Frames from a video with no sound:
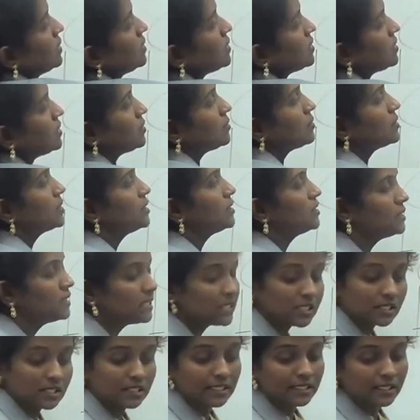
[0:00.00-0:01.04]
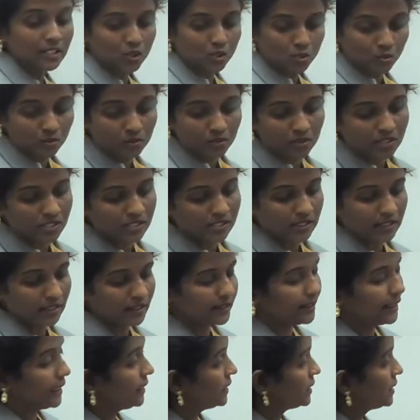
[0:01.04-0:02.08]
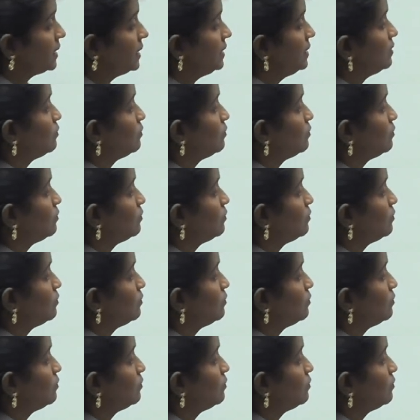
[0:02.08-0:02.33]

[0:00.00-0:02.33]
uh, this leads to this dental